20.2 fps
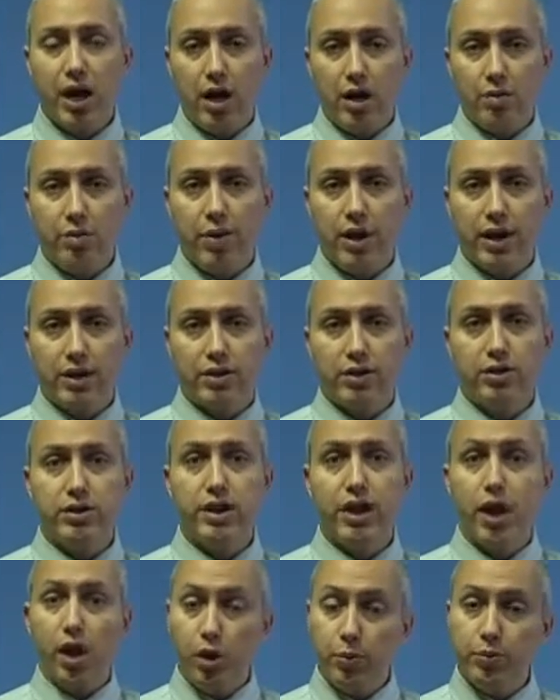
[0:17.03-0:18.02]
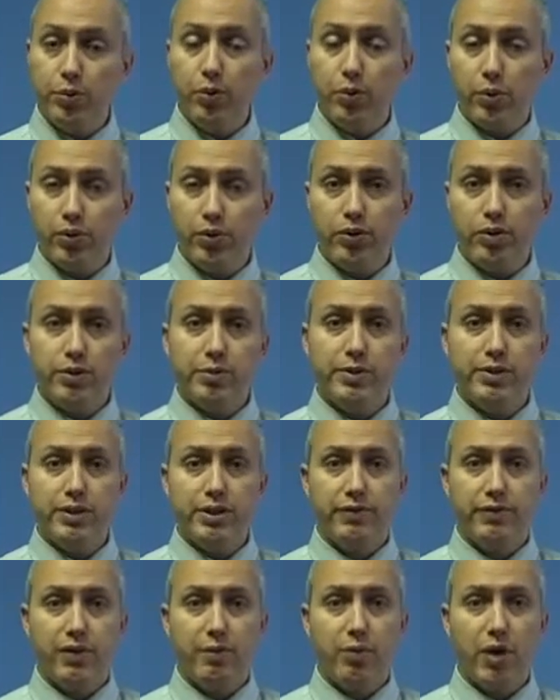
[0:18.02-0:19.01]
chiropractor to help you with your
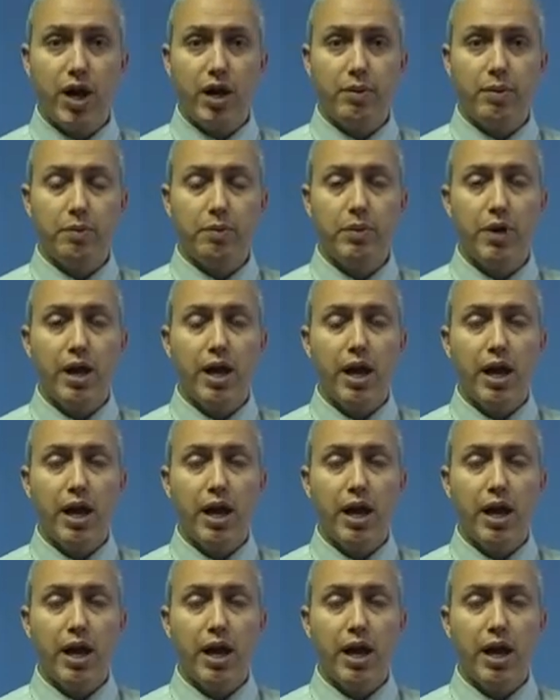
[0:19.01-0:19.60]
specific problem,